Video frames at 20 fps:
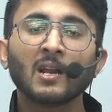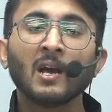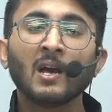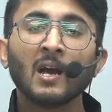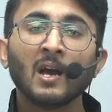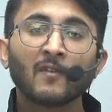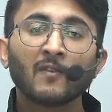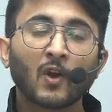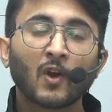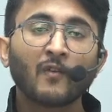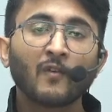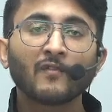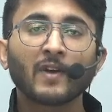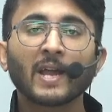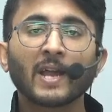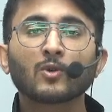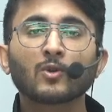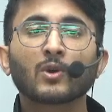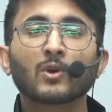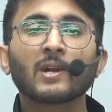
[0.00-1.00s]
from where you
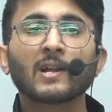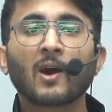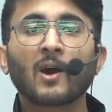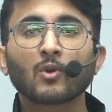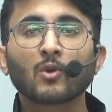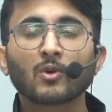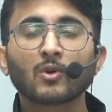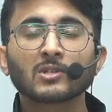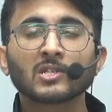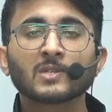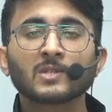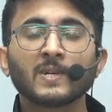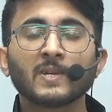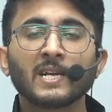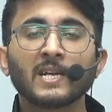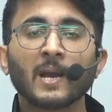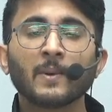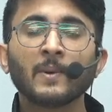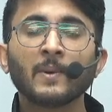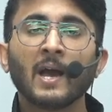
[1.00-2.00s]
can download this PDF
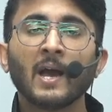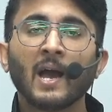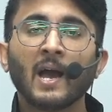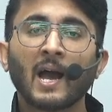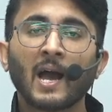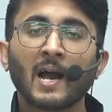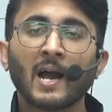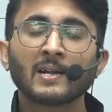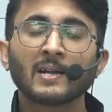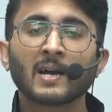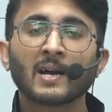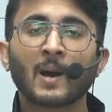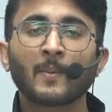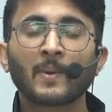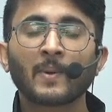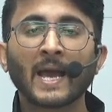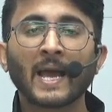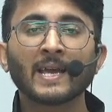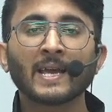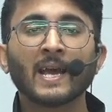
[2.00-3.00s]
and
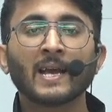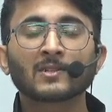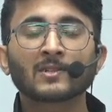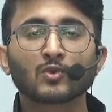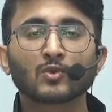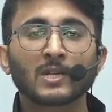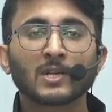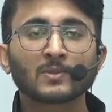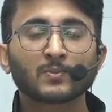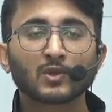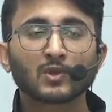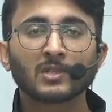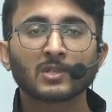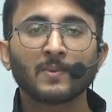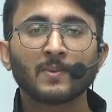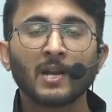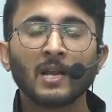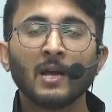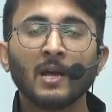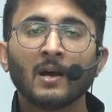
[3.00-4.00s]
apply as soon as possible.
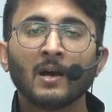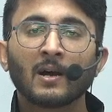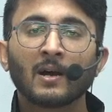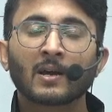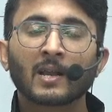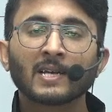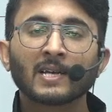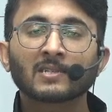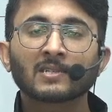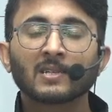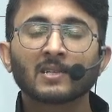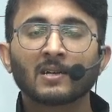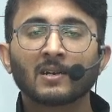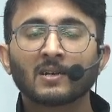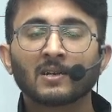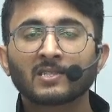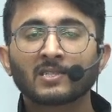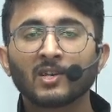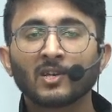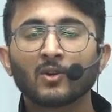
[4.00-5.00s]
Rest, uh, see
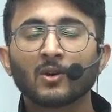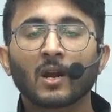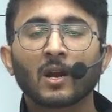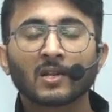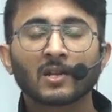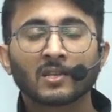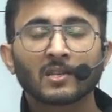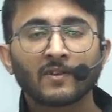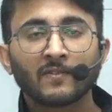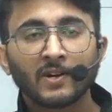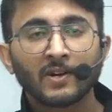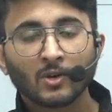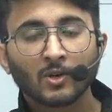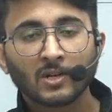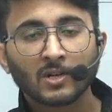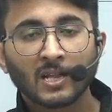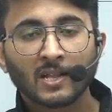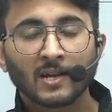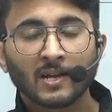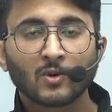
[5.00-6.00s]
you in another video. Till
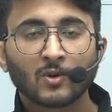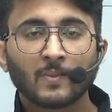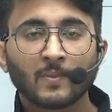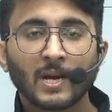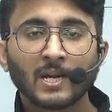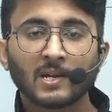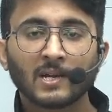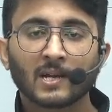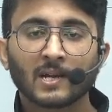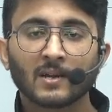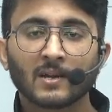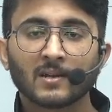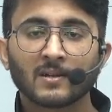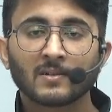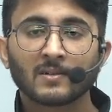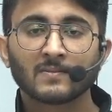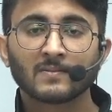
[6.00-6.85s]
then, goodbye. Take care.